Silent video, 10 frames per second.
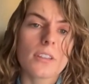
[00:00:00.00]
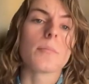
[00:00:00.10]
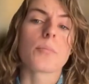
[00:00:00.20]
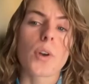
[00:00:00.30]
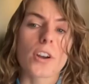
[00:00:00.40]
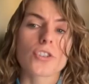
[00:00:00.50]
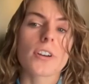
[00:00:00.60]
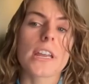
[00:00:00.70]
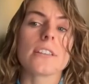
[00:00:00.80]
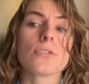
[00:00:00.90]
the
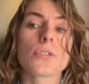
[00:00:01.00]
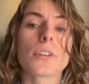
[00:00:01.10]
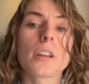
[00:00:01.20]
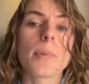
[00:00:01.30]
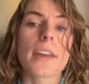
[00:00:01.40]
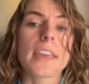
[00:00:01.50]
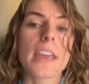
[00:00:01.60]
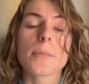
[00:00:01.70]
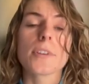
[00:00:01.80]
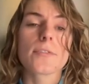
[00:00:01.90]
pressure exerted by
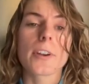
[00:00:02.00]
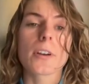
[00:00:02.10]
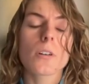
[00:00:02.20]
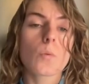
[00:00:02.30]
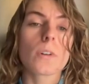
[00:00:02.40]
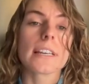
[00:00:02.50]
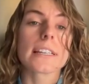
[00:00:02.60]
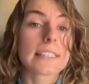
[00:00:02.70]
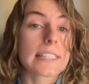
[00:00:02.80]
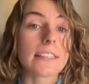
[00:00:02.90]
the atmosphere will
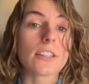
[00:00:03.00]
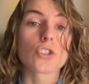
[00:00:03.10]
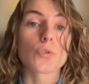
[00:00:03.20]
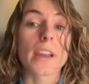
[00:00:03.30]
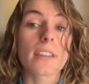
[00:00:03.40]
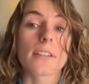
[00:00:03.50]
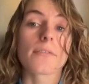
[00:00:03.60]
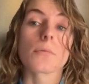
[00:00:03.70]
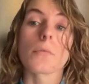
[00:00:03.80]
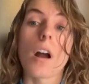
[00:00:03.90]
exceed the strength
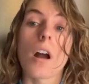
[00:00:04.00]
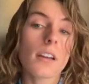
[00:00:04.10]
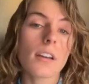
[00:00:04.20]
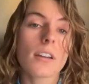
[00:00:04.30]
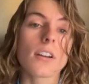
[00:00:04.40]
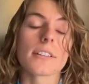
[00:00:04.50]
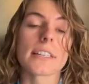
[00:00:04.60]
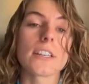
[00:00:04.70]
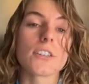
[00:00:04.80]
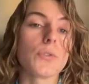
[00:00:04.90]
of the rock,
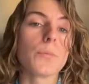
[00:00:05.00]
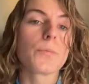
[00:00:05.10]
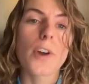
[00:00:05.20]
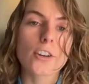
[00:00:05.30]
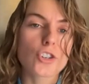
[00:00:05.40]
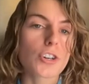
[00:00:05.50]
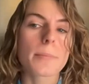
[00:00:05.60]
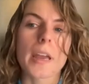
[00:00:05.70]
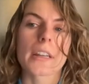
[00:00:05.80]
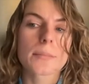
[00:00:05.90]
causing it to
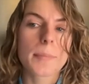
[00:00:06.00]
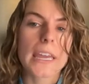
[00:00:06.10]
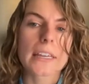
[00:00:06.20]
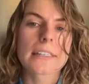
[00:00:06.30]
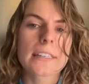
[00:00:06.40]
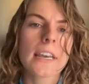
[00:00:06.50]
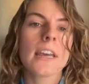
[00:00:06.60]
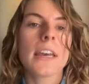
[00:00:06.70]
fracture and expand.